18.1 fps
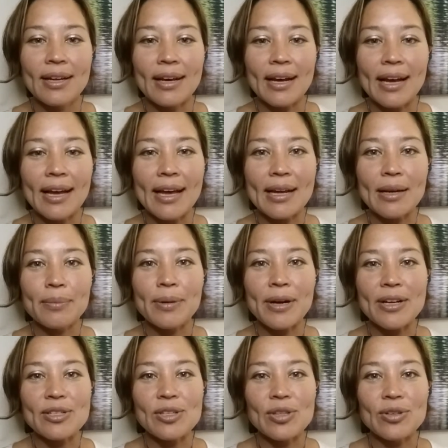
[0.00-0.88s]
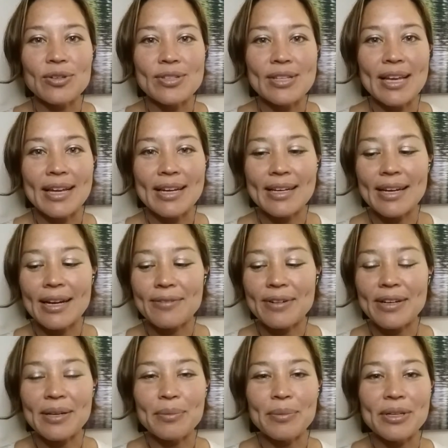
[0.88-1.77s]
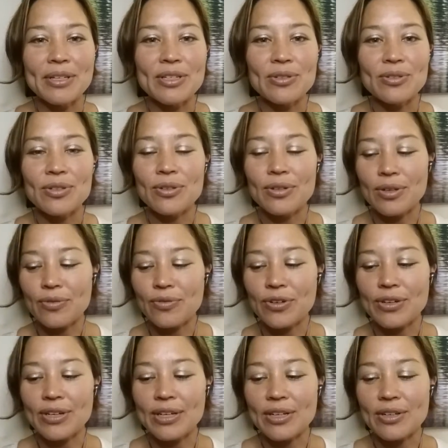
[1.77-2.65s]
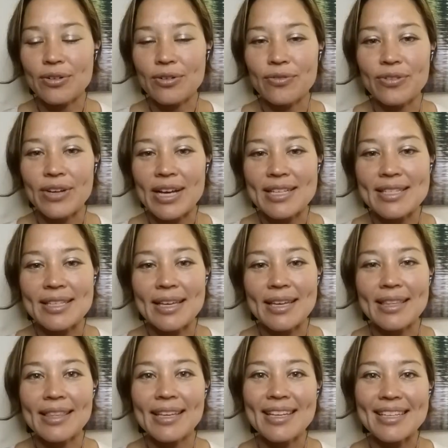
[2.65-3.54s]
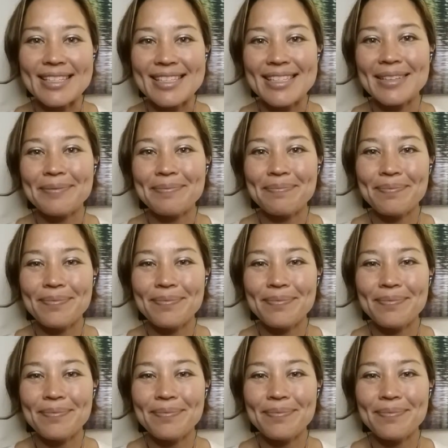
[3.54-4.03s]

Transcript: I had a box of those handy. I recommend you do it if you're going to do a fast like this.